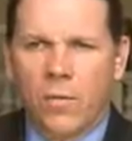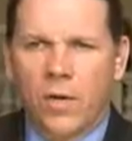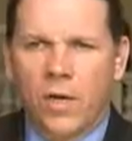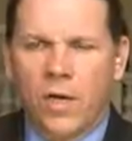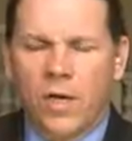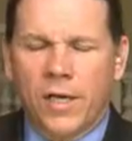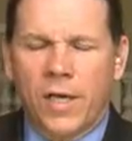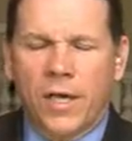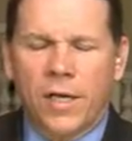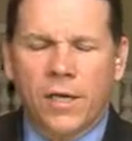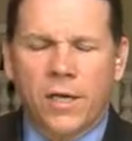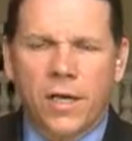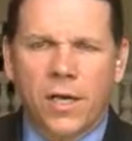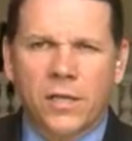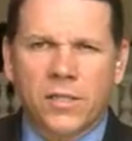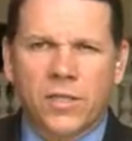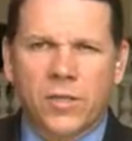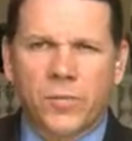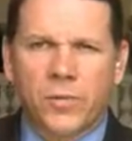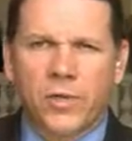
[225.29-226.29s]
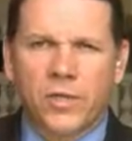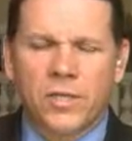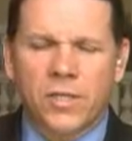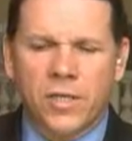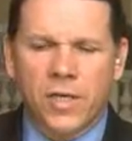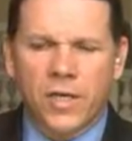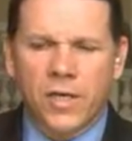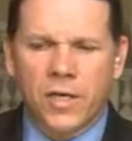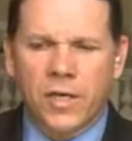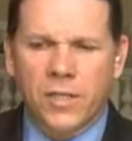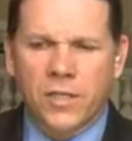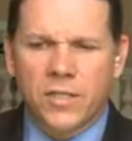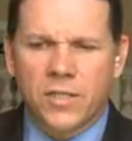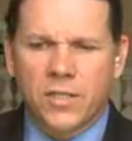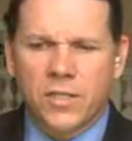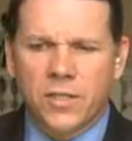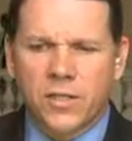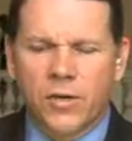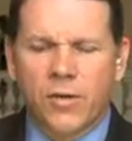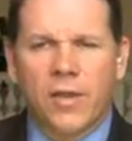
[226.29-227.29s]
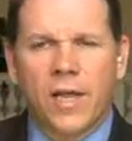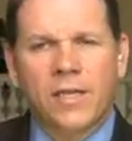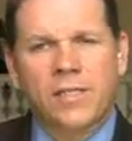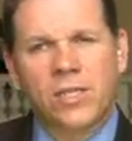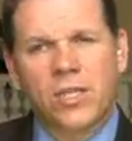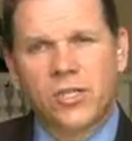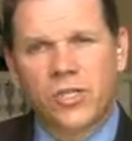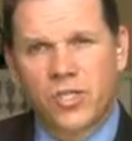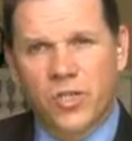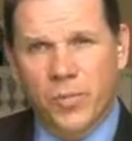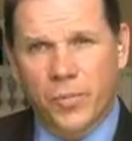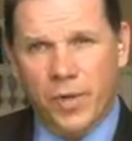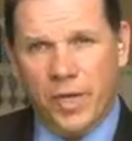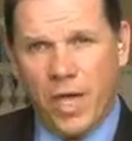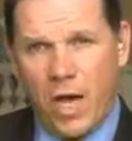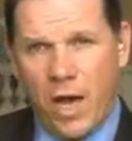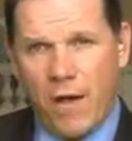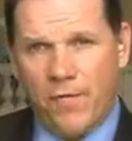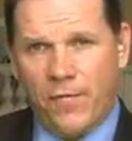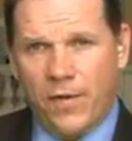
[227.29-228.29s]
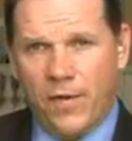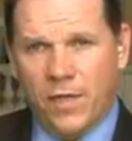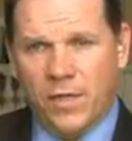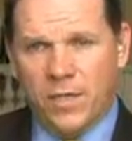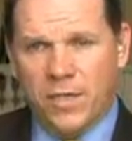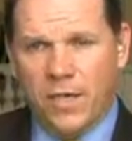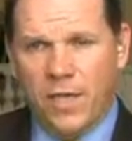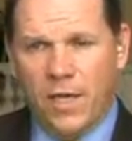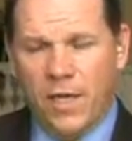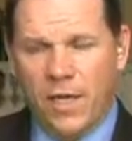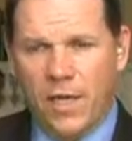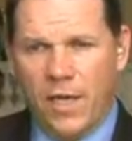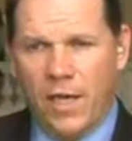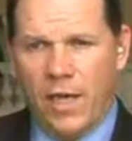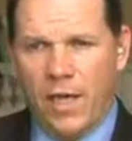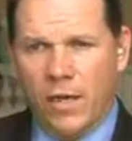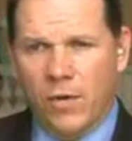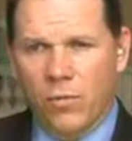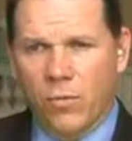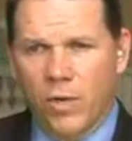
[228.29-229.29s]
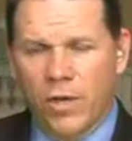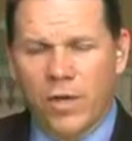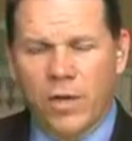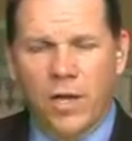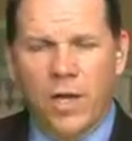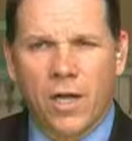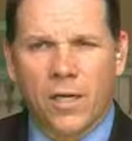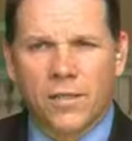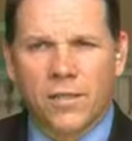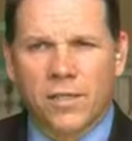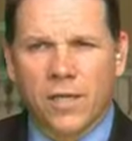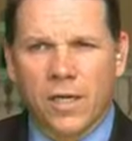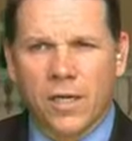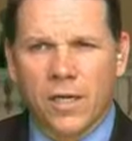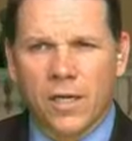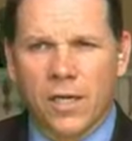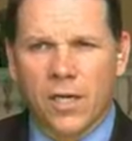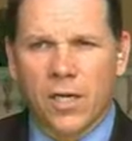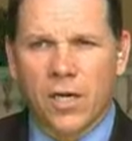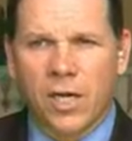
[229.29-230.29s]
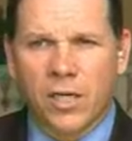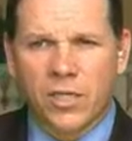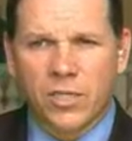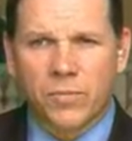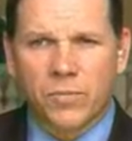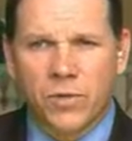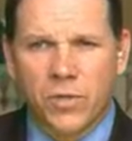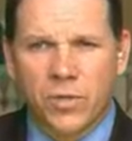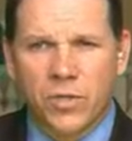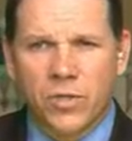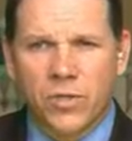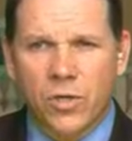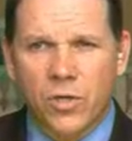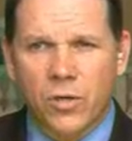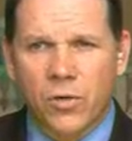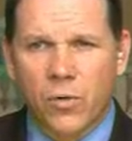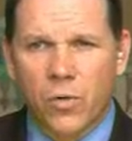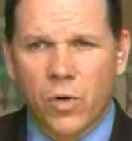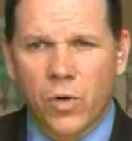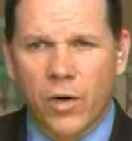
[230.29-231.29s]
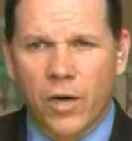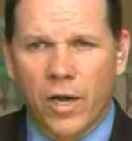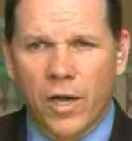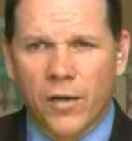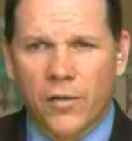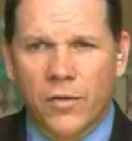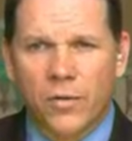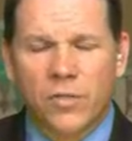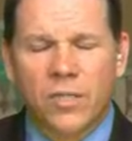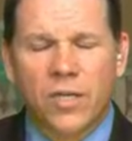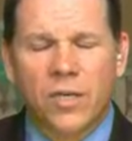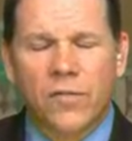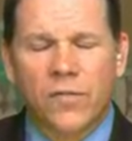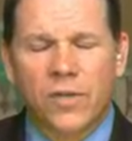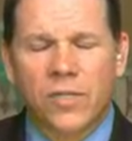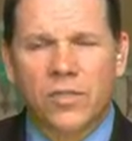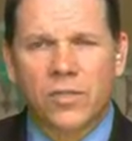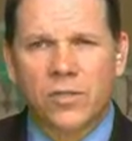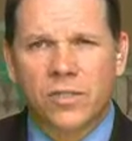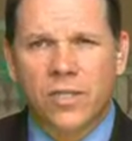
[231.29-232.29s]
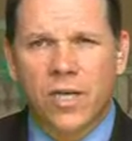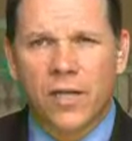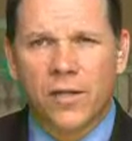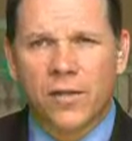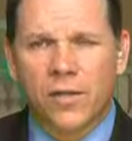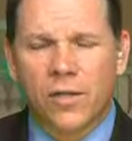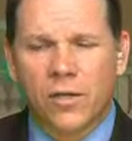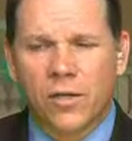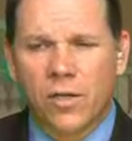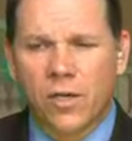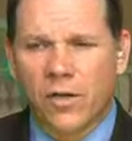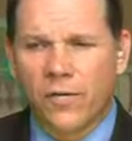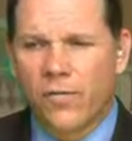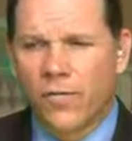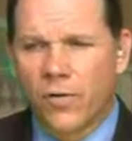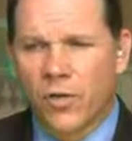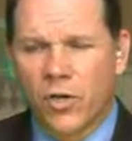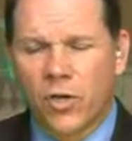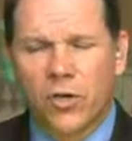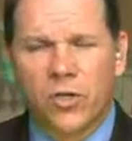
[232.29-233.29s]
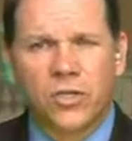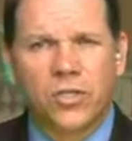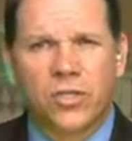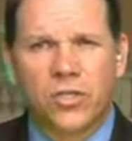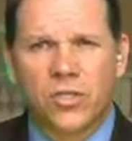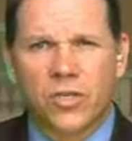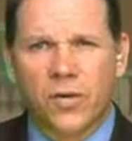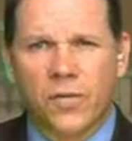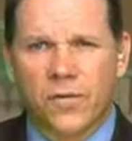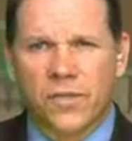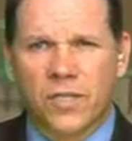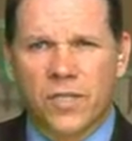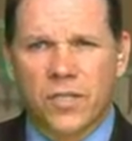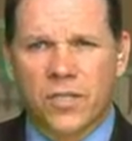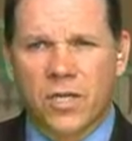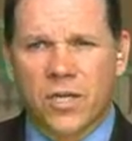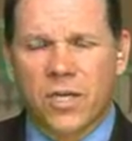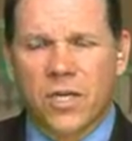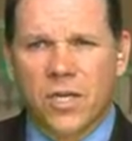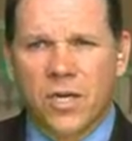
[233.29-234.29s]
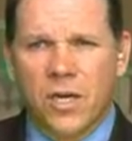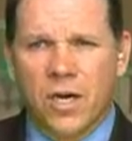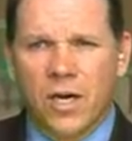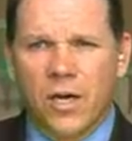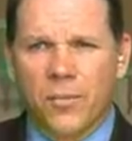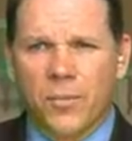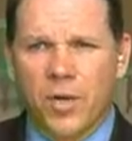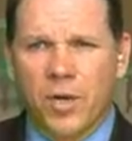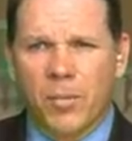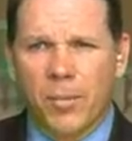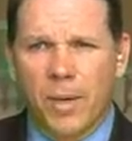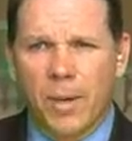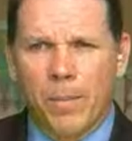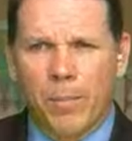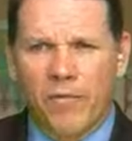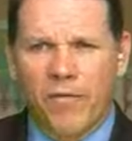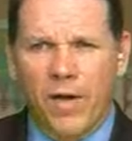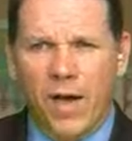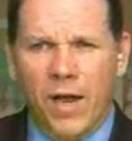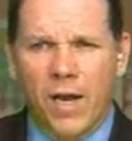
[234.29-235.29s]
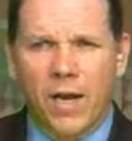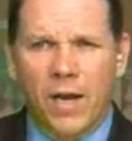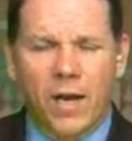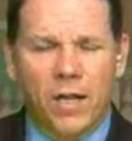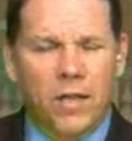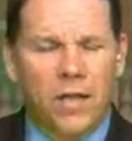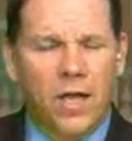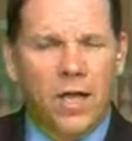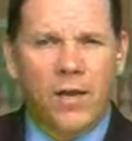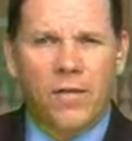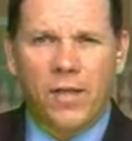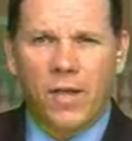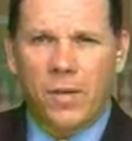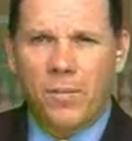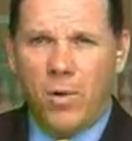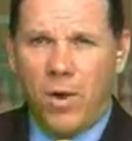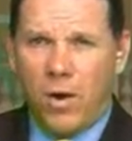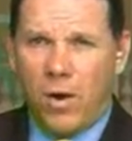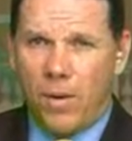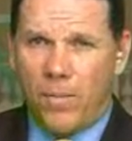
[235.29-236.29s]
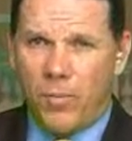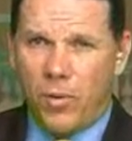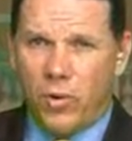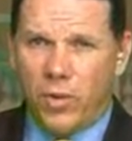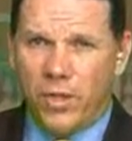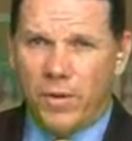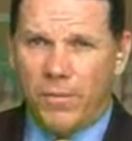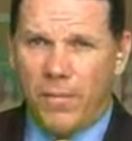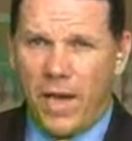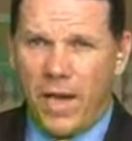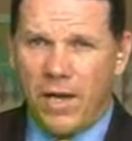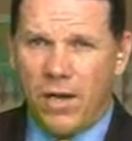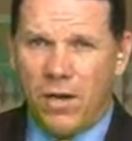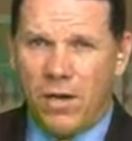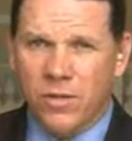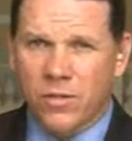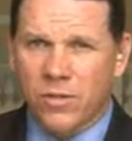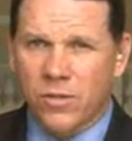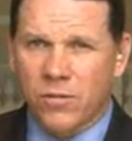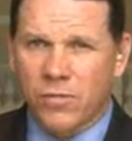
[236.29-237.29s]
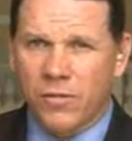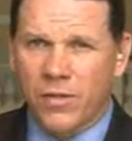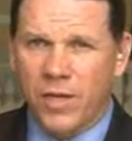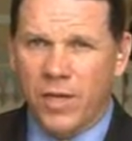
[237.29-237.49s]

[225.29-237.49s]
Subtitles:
Well, again, customers is, that's consumer confidence. And whether or not customers or those individuals out there looking for the goods and services that are being provided, a lot of them are pulling back also.